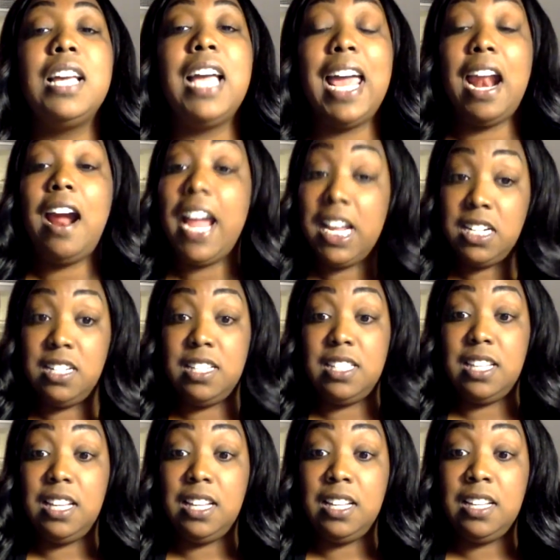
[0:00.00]
our
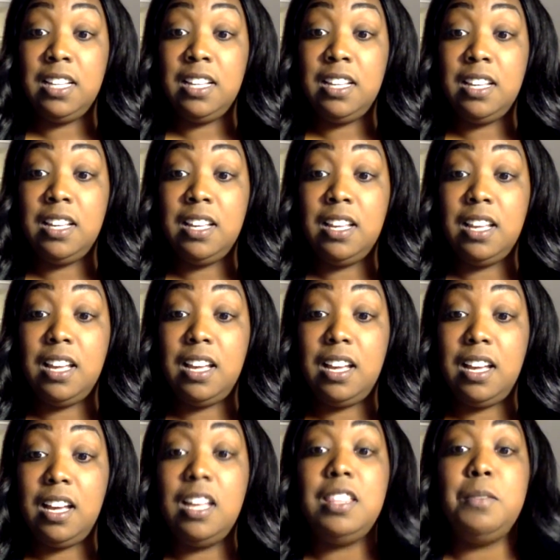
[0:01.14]
agency,
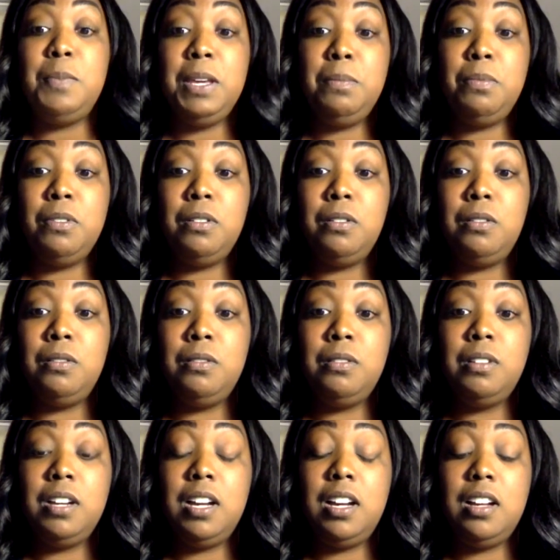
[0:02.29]
other people,
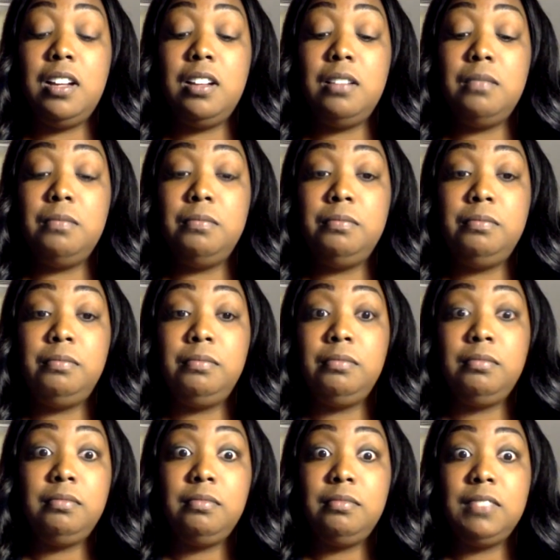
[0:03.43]

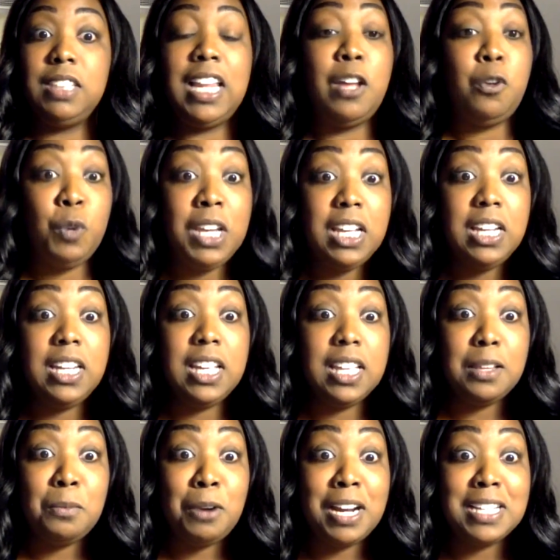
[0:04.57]
like we did
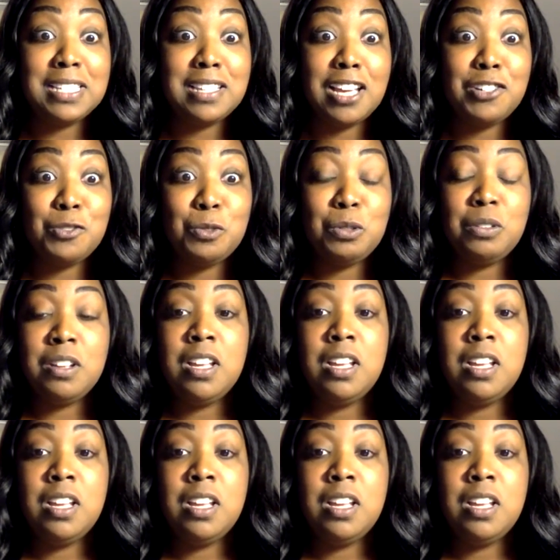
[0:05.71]
the break schedule.